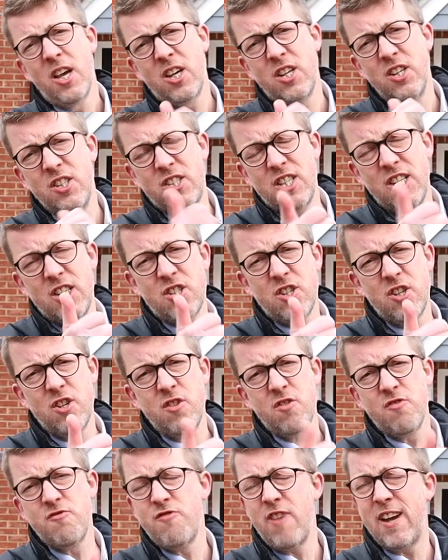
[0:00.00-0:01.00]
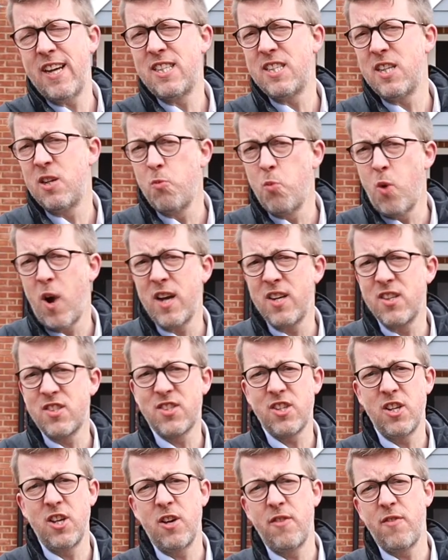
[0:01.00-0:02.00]
Condition Rating 1
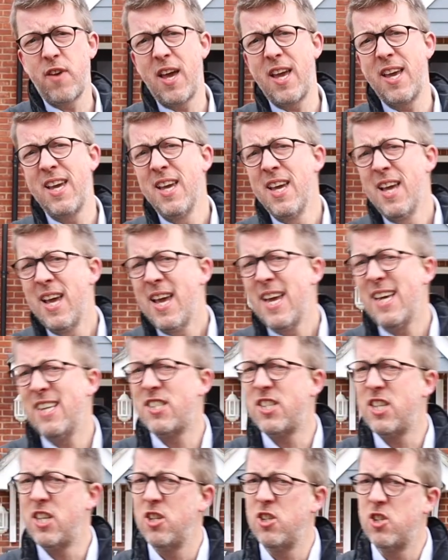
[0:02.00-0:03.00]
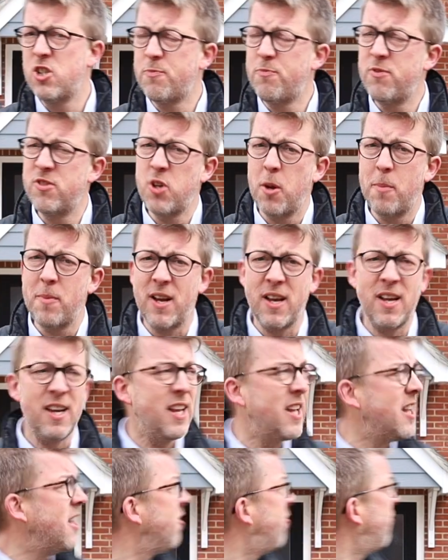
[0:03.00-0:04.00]
survey is used predominantly